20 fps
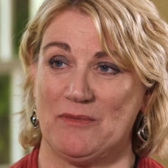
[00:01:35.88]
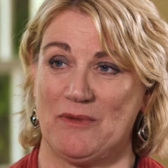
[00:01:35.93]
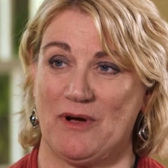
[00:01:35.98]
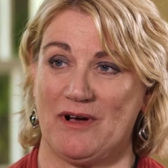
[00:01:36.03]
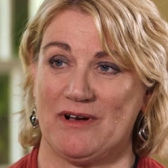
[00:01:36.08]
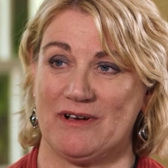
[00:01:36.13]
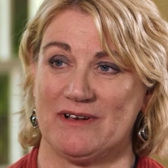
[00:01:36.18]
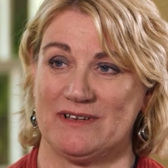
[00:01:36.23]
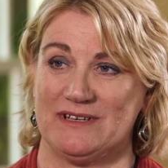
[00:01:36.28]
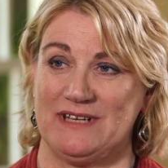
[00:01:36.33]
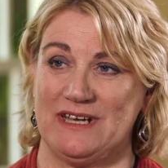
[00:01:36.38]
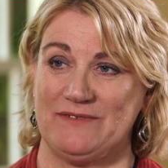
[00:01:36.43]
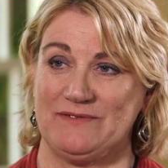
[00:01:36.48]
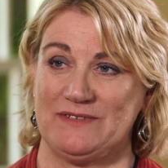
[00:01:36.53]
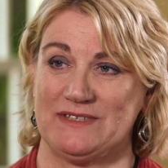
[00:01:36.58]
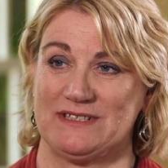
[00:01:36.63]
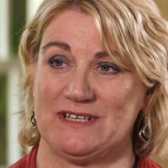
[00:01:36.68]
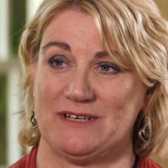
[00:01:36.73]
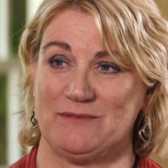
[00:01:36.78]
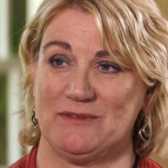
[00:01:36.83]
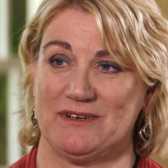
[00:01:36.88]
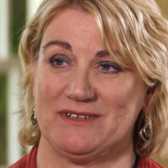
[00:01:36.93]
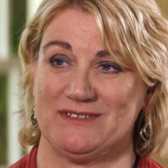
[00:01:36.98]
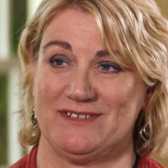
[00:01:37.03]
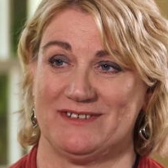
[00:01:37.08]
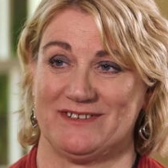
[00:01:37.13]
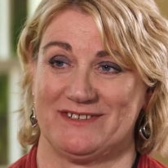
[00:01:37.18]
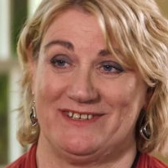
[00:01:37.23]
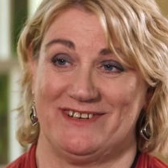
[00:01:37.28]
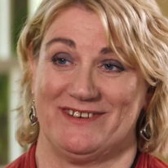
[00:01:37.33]
I'd have to say my
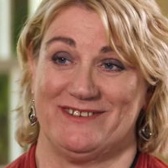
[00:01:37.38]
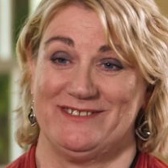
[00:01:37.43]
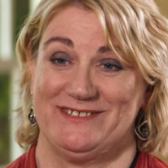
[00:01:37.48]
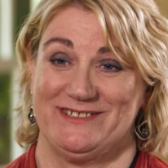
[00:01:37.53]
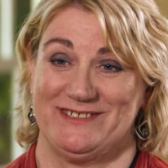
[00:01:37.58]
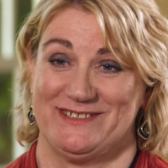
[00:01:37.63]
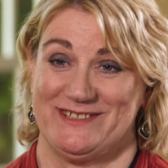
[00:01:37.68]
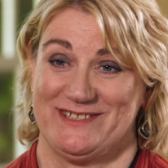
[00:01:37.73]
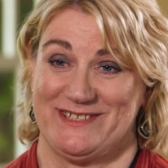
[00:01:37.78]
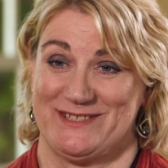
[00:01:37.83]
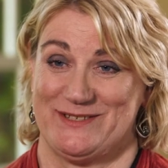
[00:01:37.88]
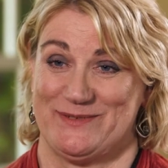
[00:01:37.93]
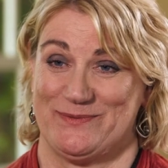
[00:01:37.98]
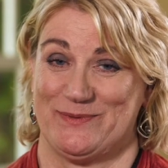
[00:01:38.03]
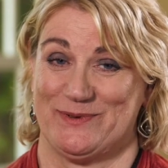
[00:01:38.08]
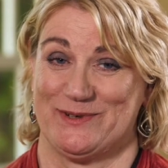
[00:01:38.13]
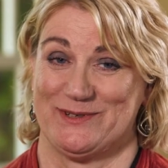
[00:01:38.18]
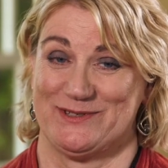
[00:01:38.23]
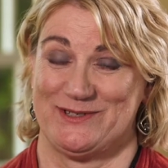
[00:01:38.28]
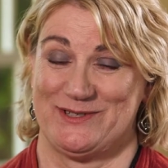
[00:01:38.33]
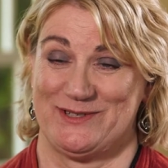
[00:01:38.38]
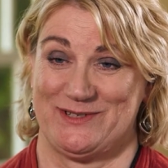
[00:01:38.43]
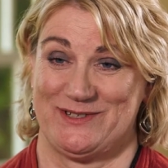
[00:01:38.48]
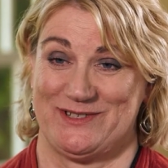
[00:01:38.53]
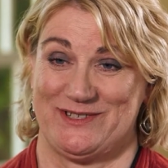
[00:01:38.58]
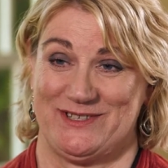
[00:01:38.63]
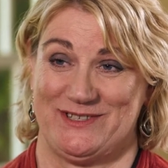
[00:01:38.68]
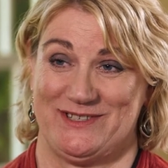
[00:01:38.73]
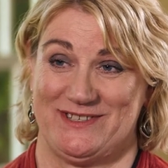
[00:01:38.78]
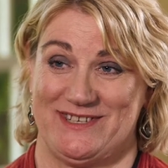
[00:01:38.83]
diagnosis was
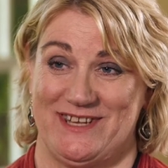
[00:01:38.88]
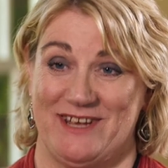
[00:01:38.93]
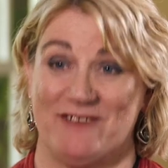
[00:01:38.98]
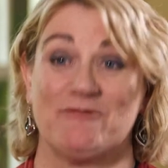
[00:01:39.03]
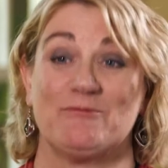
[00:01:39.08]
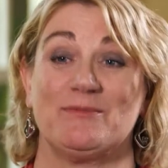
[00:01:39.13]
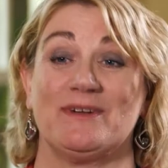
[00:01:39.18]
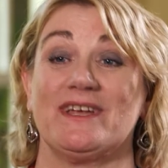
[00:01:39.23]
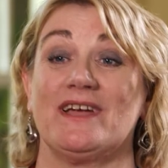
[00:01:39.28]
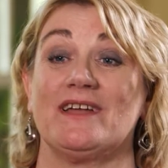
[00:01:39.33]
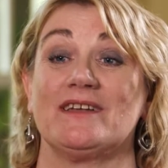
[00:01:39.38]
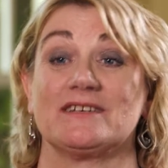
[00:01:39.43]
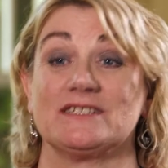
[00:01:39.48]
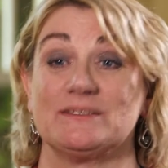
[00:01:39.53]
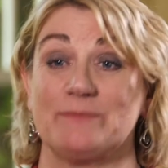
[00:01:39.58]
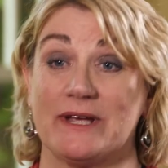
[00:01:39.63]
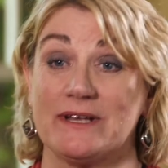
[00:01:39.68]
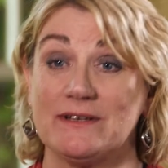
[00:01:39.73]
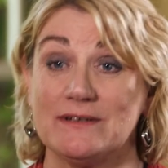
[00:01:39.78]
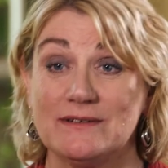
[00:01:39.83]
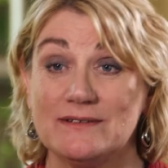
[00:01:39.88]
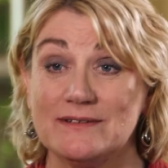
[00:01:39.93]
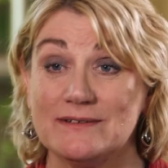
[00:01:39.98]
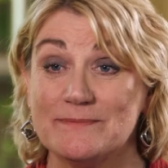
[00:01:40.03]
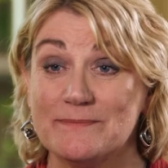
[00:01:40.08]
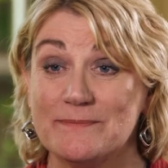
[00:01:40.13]
terribly unexpected.